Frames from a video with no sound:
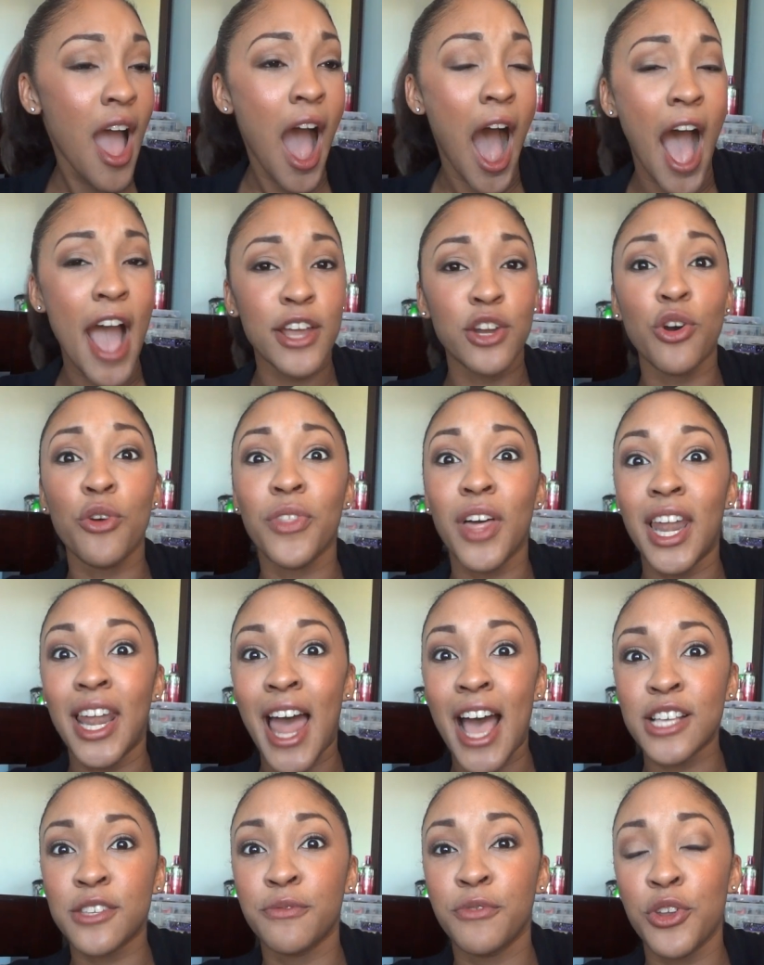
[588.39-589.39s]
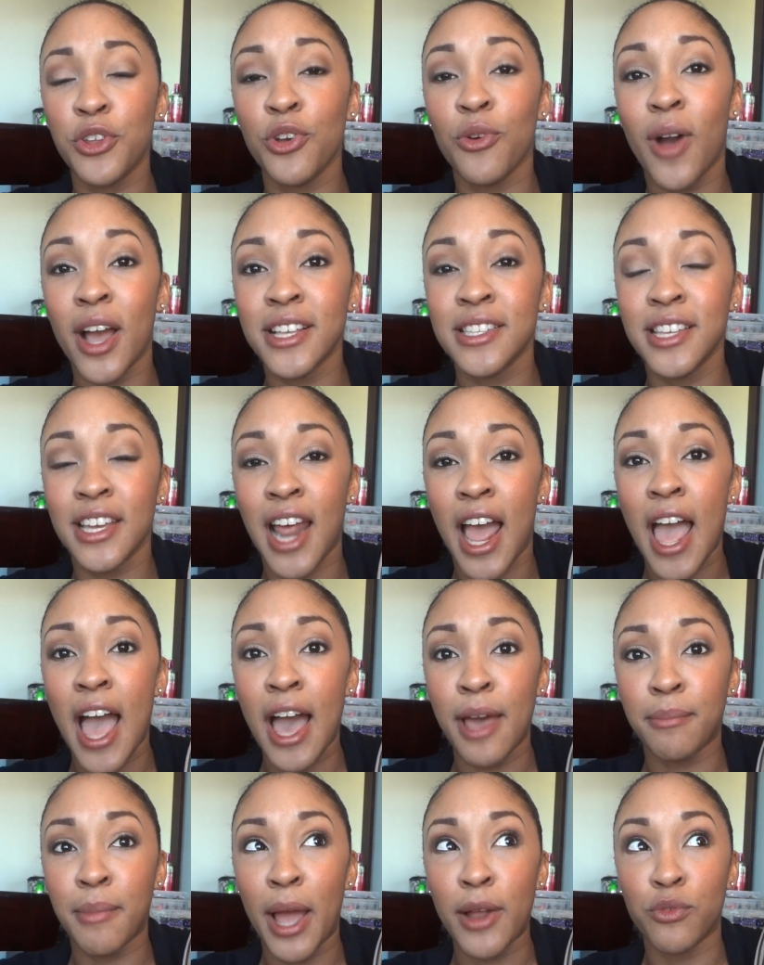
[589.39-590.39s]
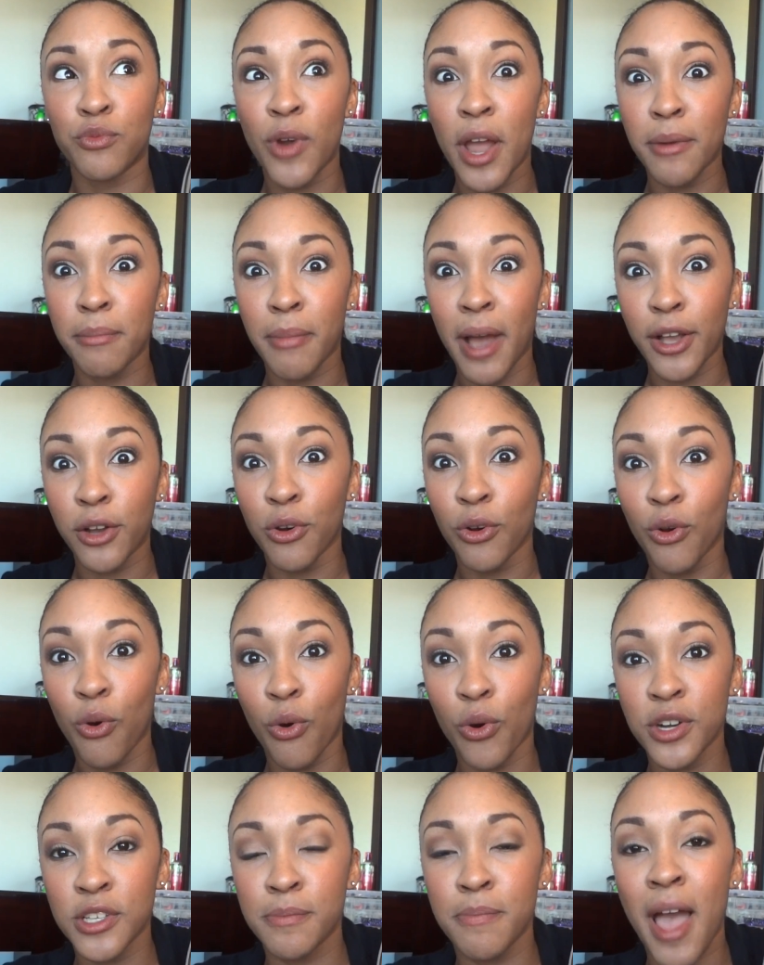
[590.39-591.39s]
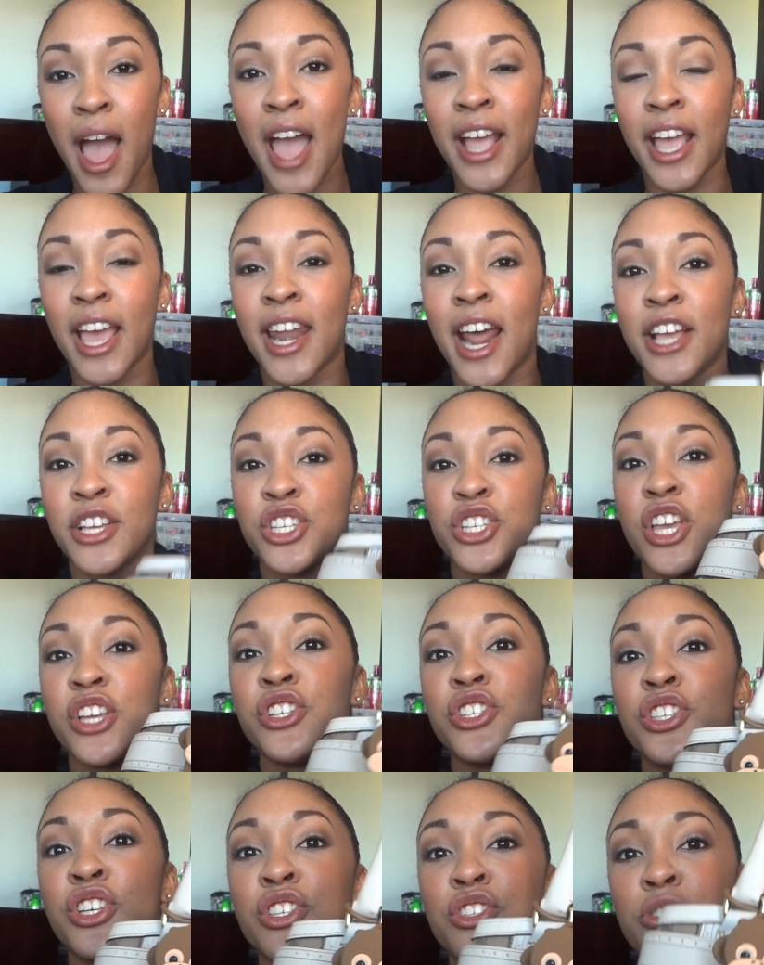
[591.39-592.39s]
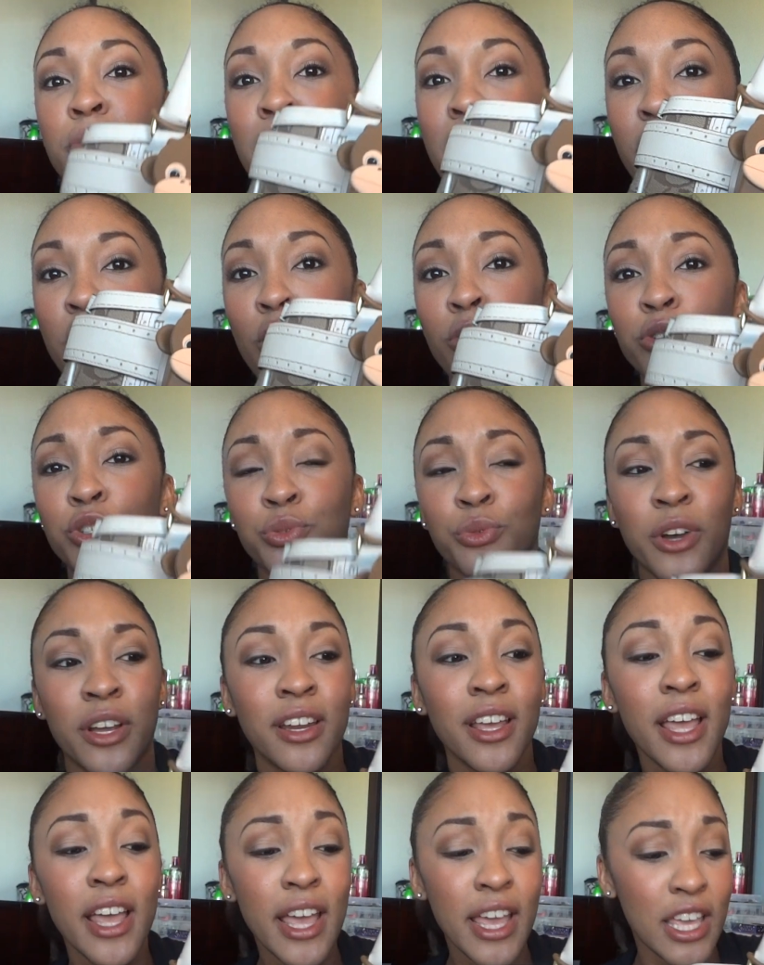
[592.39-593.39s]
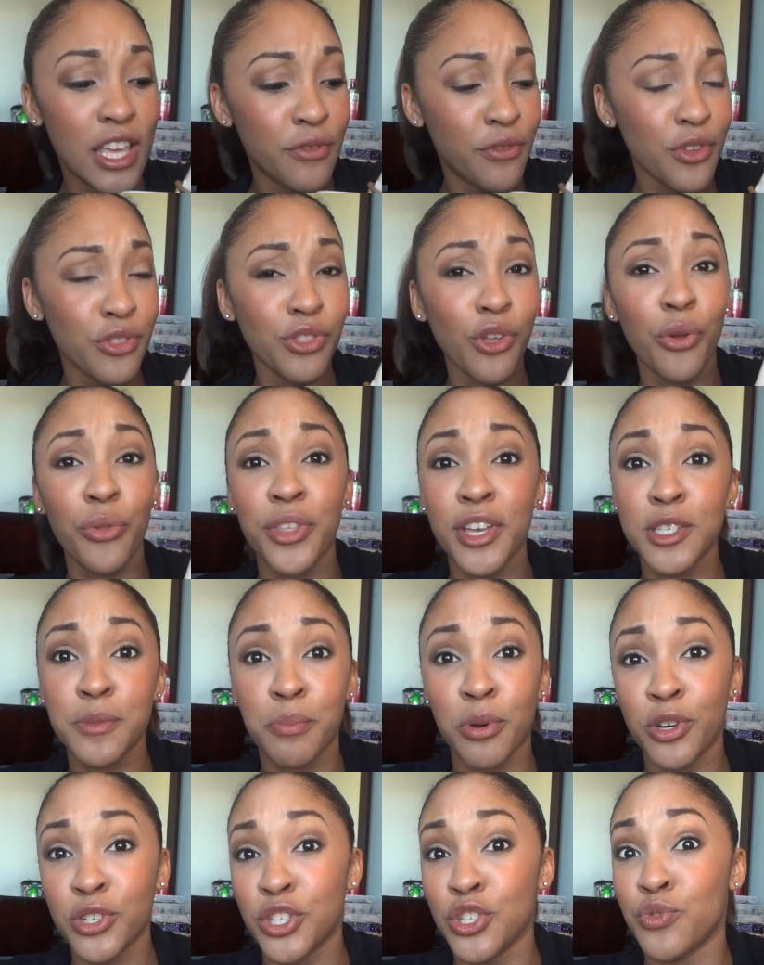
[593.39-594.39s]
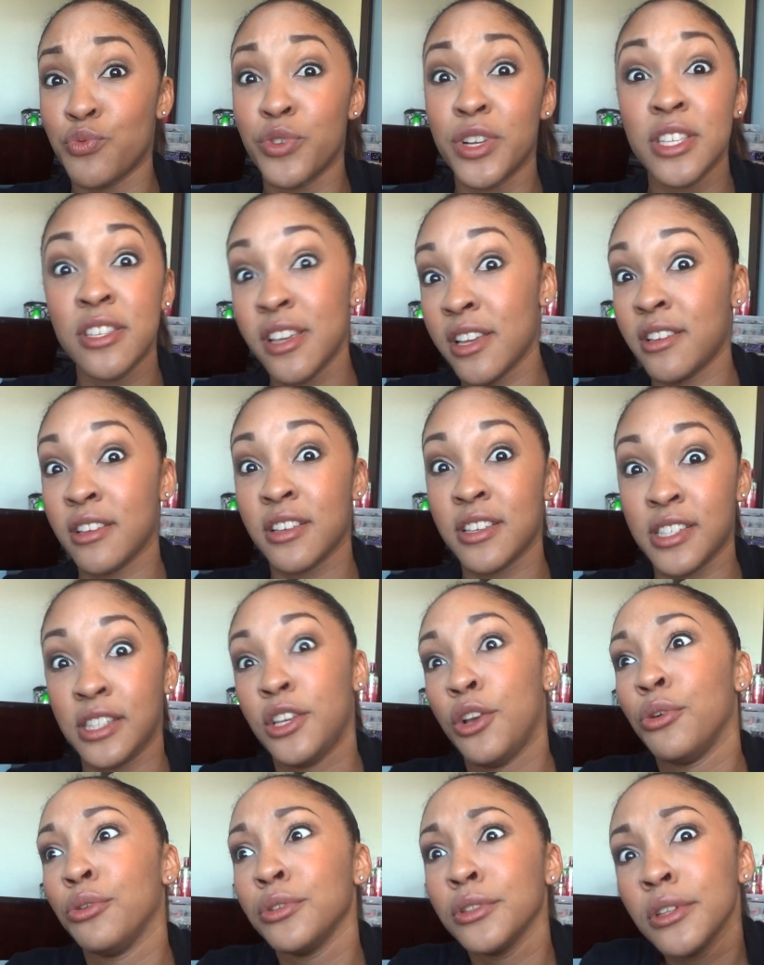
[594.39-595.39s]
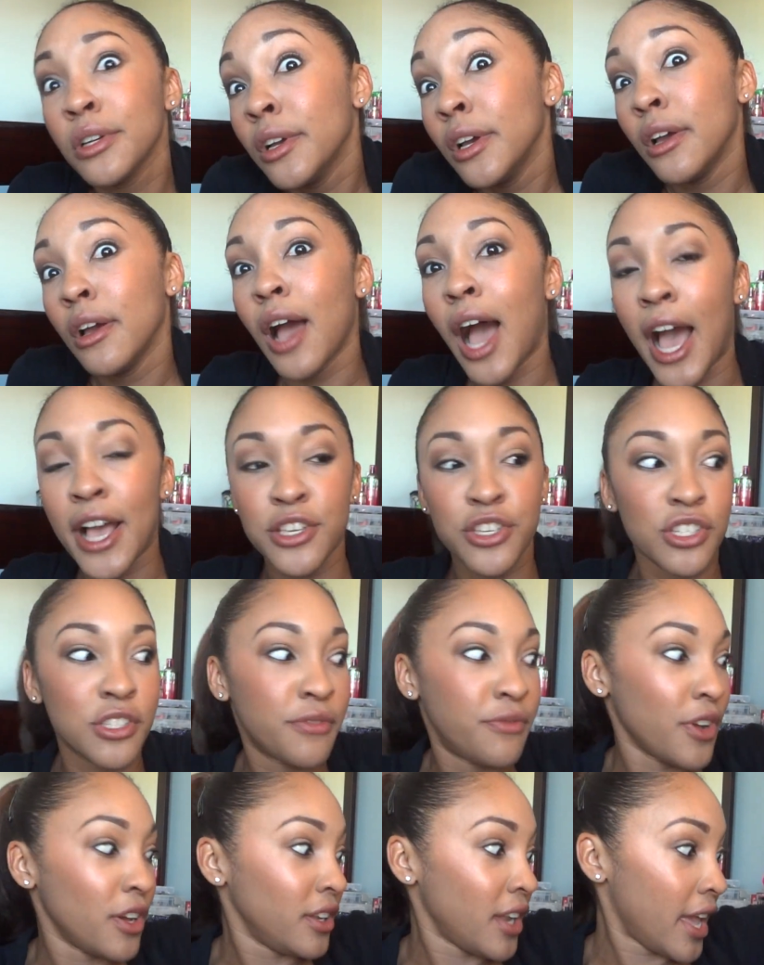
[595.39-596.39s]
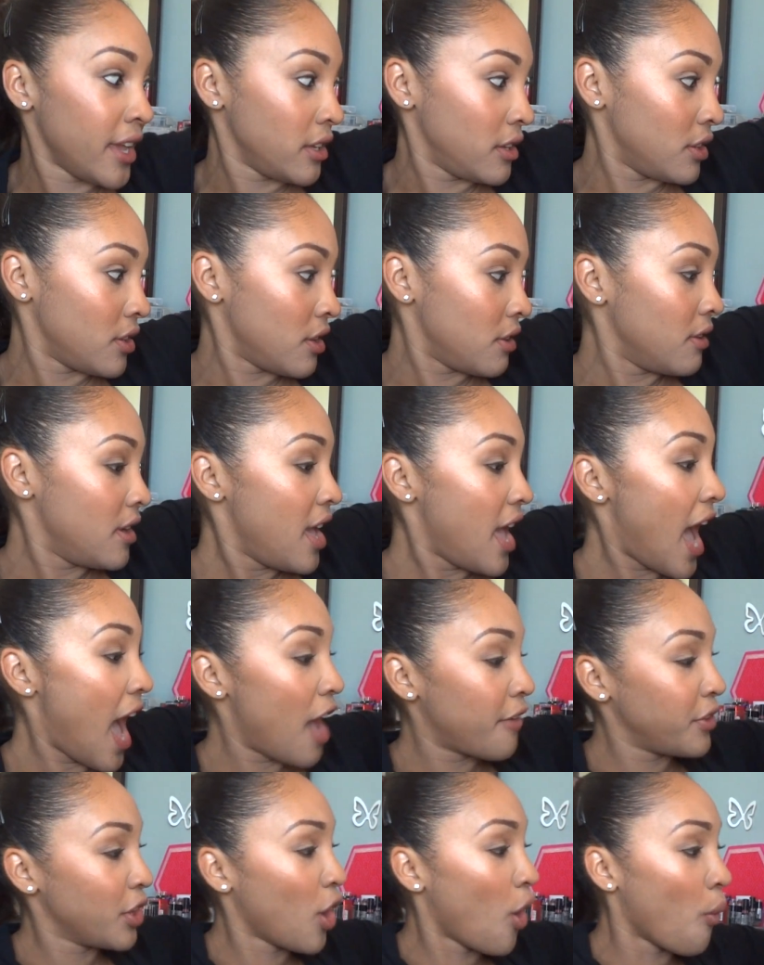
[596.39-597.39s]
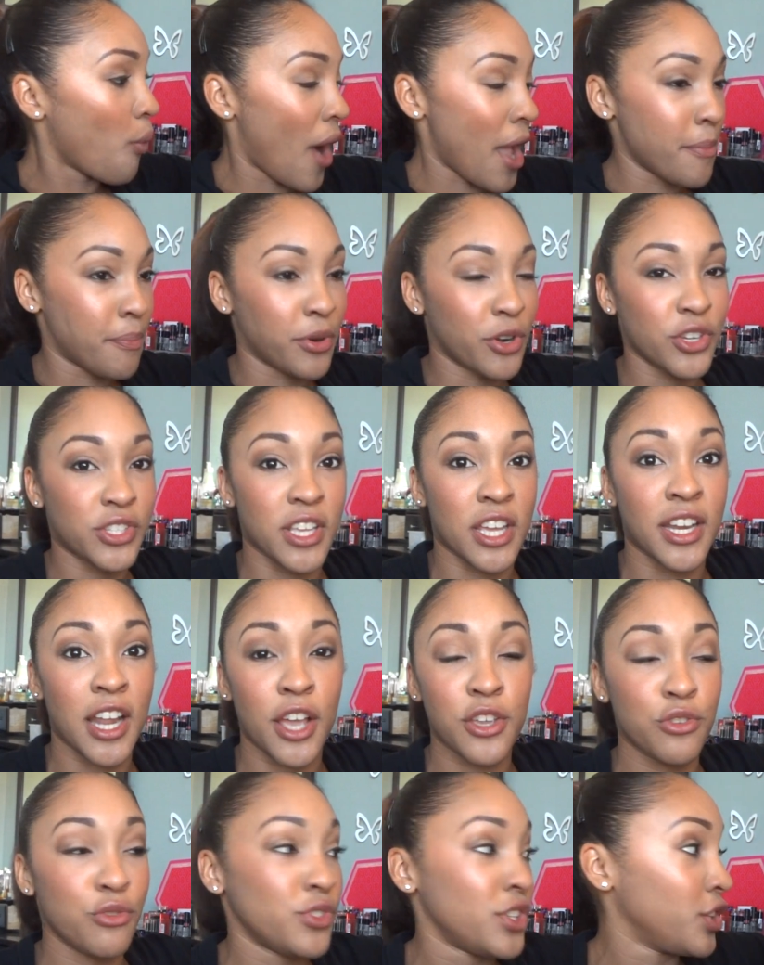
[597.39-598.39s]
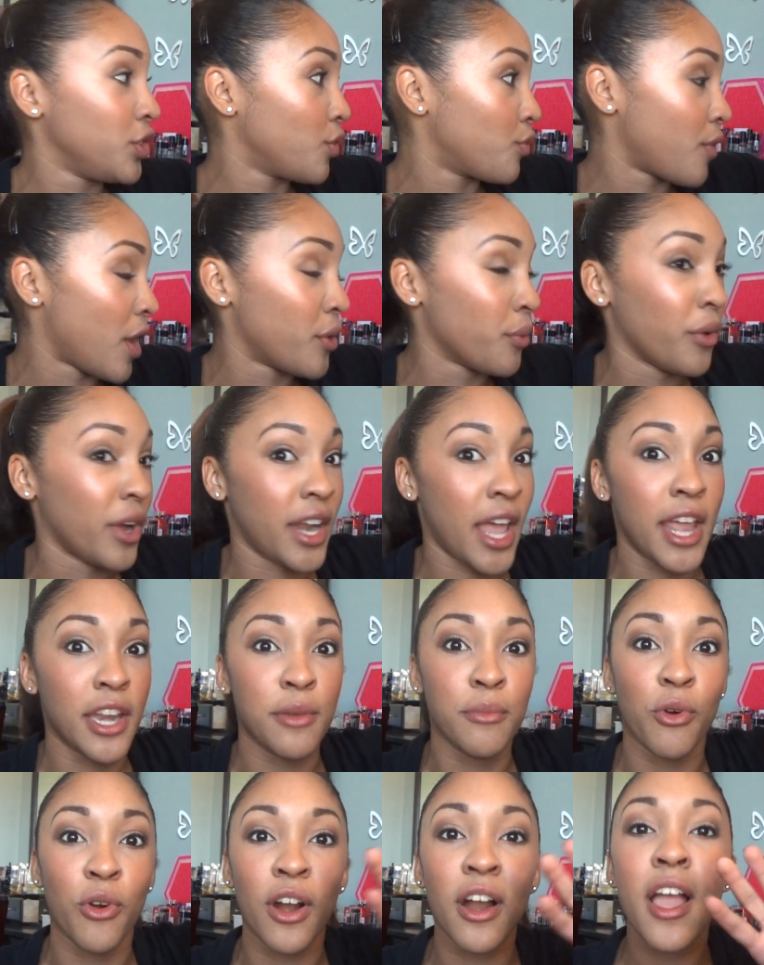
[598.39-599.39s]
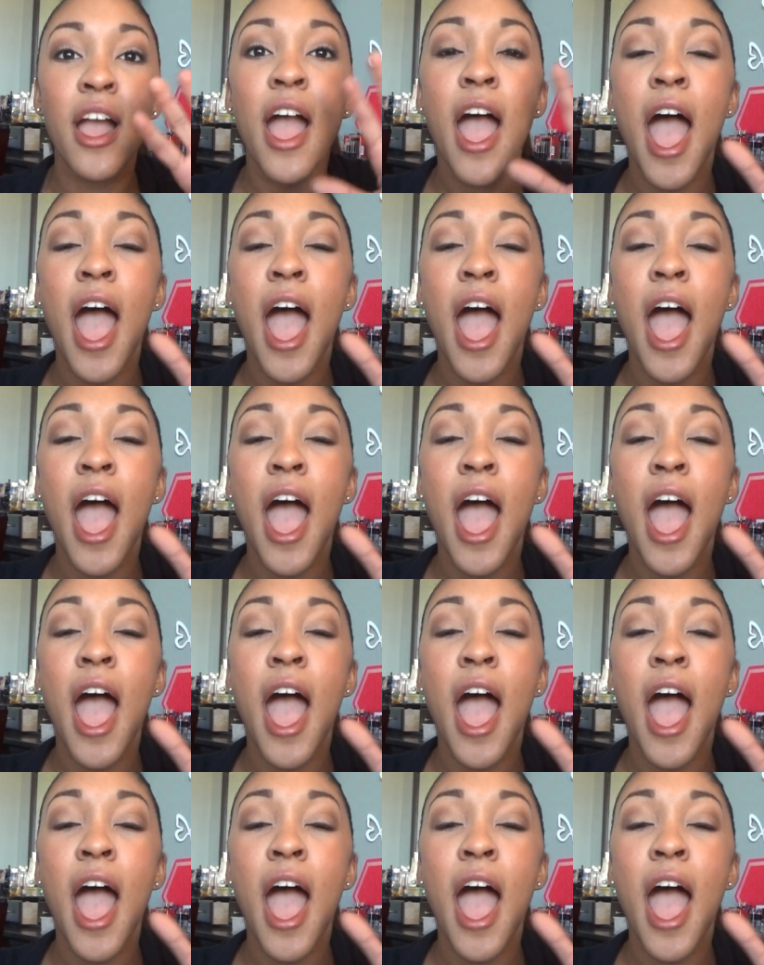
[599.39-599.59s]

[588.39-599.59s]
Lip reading: I know the last video I did, I had my red Michael Kors bag and I changed it to my Coach one. Even though this purse is ridiculously old, I just felt like, you know, having a white person not using the red one anymore.